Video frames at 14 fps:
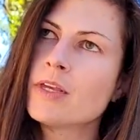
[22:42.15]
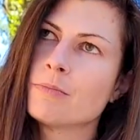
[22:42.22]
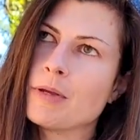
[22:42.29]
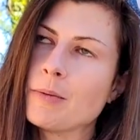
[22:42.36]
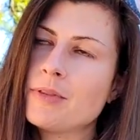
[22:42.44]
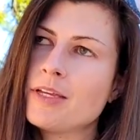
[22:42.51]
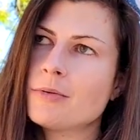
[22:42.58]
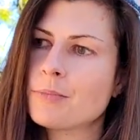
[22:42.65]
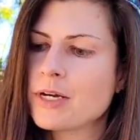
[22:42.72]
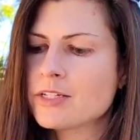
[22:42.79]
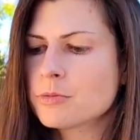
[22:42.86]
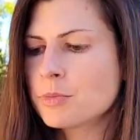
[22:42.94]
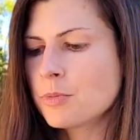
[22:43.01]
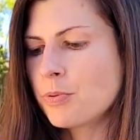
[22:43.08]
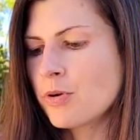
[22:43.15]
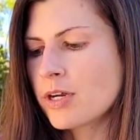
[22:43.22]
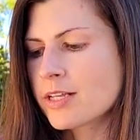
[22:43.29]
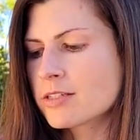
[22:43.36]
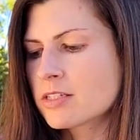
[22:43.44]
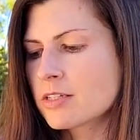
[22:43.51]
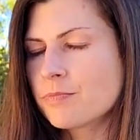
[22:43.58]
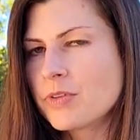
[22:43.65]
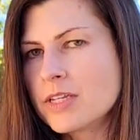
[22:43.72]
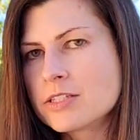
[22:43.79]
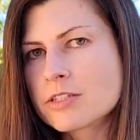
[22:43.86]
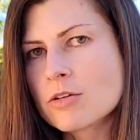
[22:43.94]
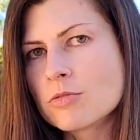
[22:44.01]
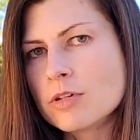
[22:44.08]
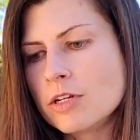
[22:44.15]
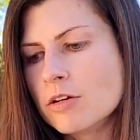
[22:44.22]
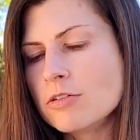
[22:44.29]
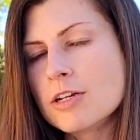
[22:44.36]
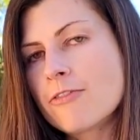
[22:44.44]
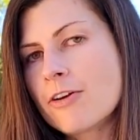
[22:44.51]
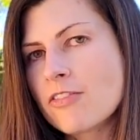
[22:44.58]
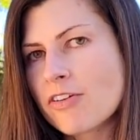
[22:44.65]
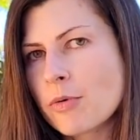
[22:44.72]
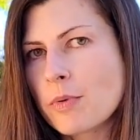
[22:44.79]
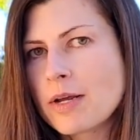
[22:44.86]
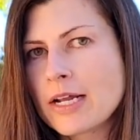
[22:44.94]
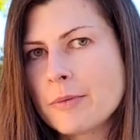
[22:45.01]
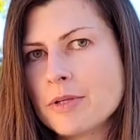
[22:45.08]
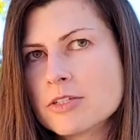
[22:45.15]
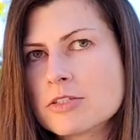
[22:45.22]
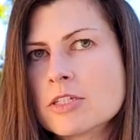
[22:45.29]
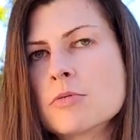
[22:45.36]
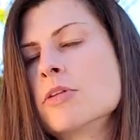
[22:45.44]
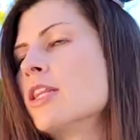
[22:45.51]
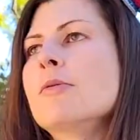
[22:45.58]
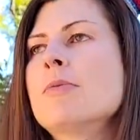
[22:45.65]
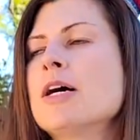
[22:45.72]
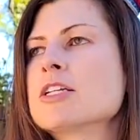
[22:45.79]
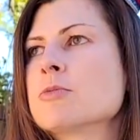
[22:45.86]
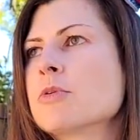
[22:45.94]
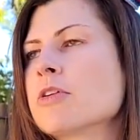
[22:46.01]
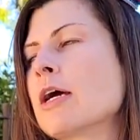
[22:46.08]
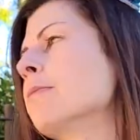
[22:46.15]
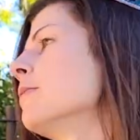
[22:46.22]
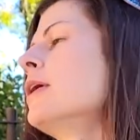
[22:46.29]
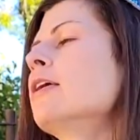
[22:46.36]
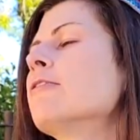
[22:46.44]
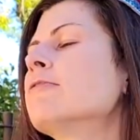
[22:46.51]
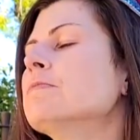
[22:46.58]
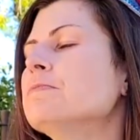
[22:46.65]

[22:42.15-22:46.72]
Maybe the impossible pork is is so you know different from what I'm used to with the impossible ground beef